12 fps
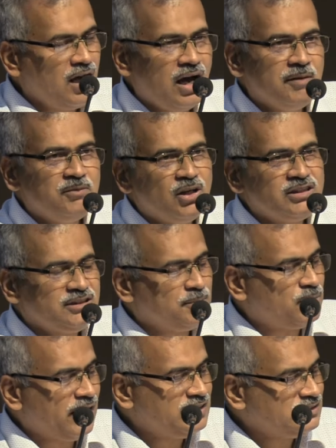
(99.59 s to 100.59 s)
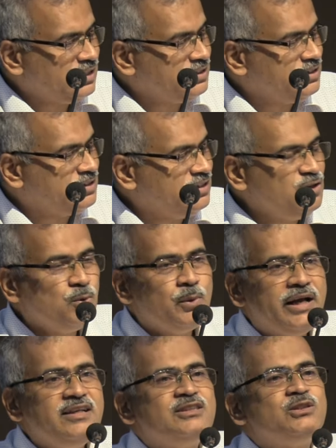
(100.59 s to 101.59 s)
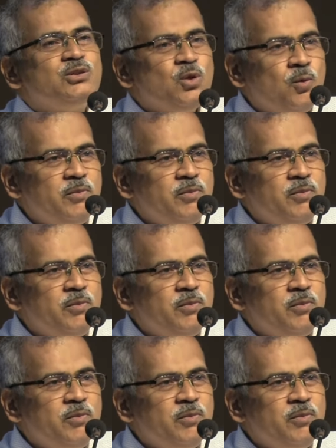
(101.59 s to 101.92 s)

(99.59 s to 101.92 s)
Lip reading: I'm not surprised that he really went so